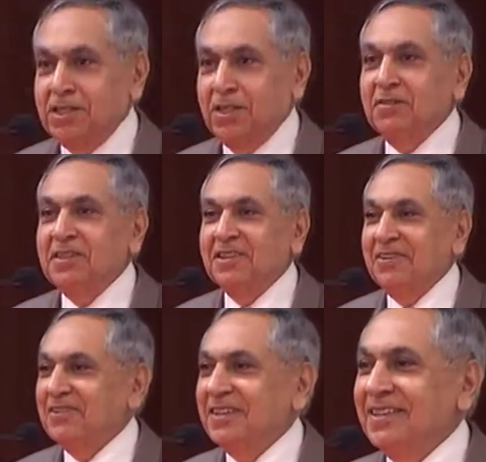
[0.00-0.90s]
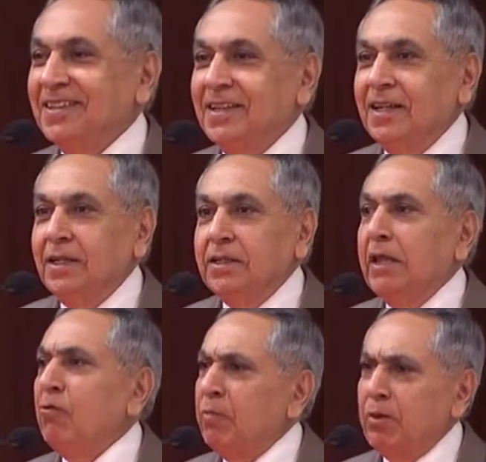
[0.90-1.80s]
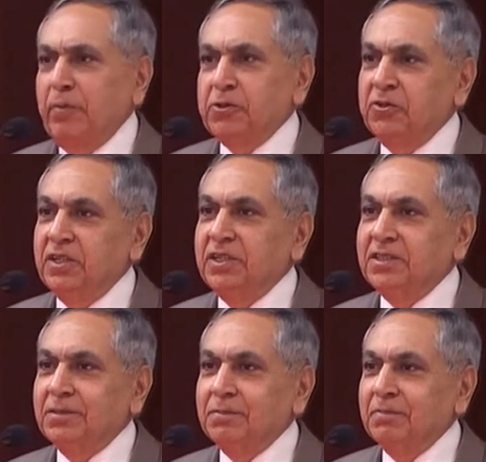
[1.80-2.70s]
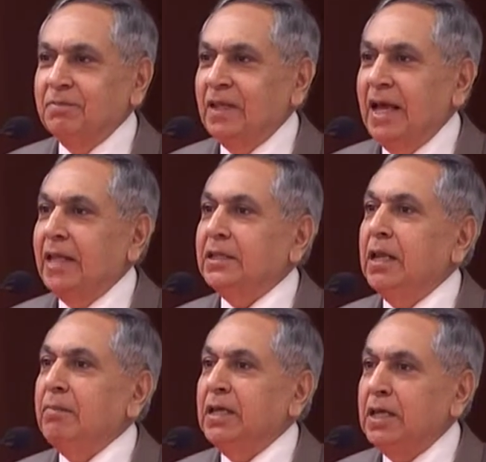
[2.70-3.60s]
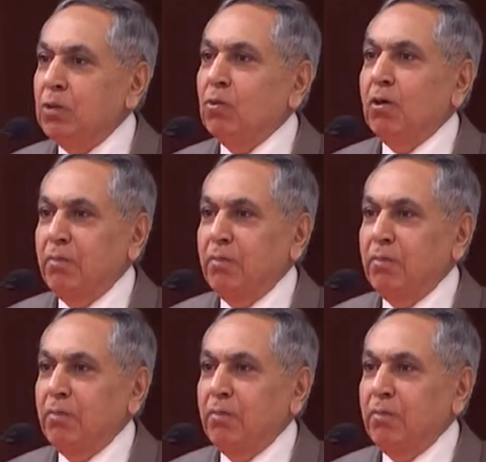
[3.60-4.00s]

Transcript: and serve this country. There will be opportunities, and there'll be equal